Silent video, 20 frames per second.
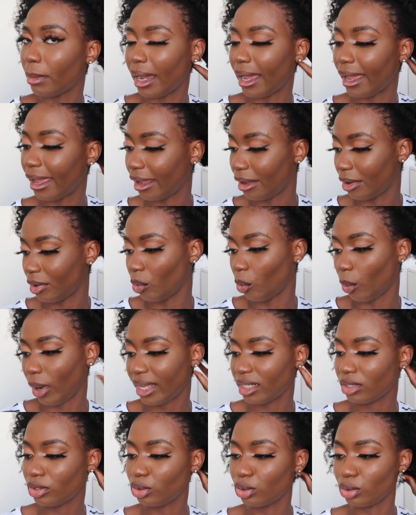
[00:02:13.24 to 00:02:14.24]
my
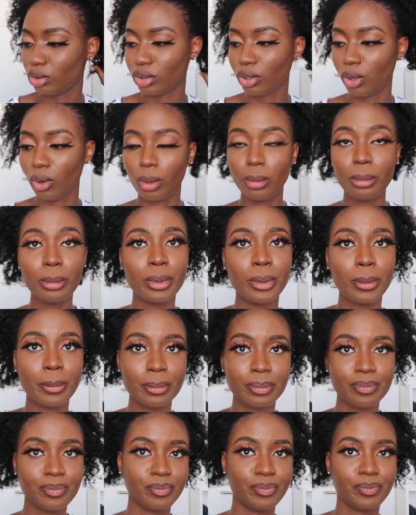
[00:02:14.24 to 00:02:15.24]
white tooth comb
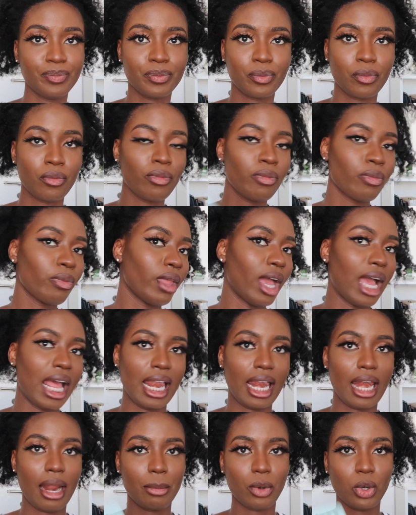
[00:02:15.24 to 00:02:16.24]

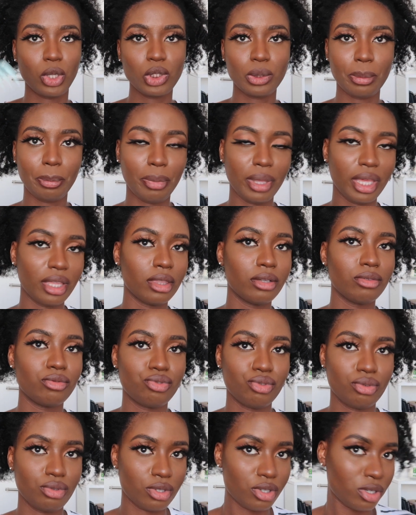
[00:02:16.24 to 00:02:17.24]
and then I'm going to pick the
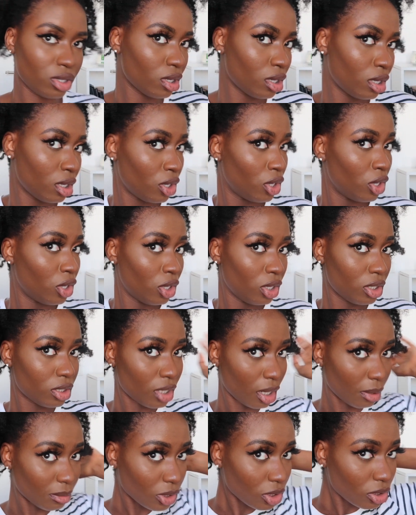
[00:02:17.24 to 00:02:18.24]
roots.
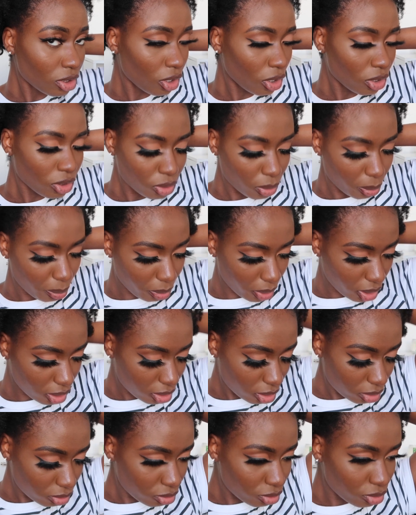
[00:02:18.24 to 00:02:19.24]
So I'm just going to pick
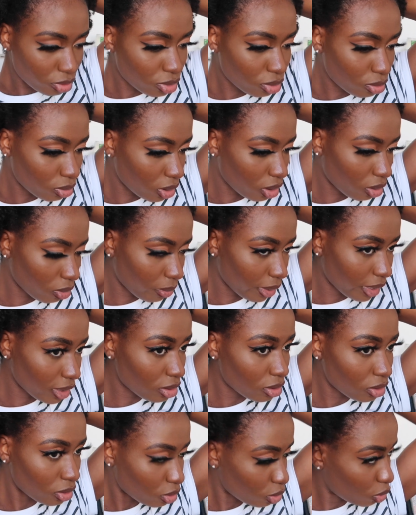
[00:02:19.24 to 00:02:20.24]
the roots with the
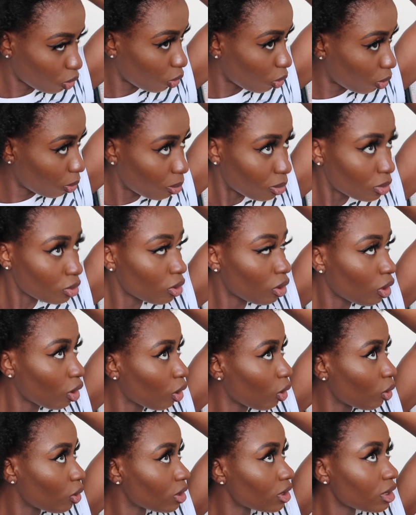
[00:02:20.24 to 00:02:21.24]
white tooth comb to
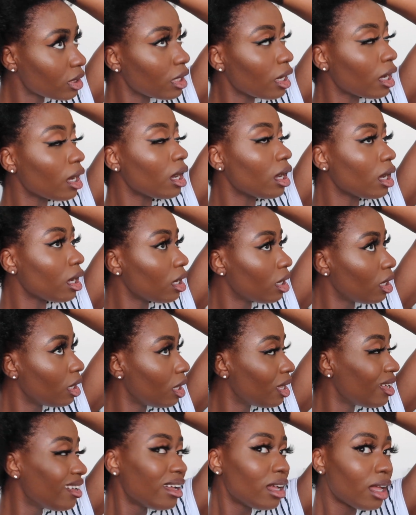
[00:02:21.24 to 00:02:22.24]
close the
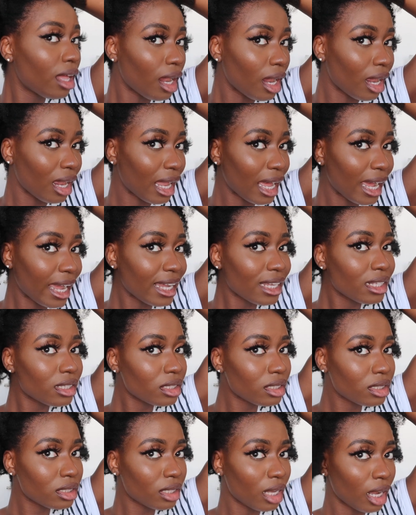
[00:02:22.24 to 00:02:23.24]

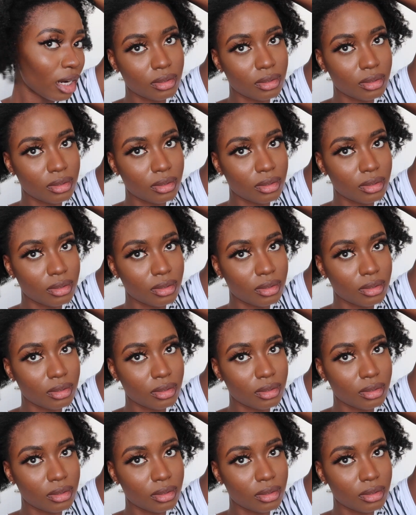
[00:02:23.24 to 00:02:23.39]
lines.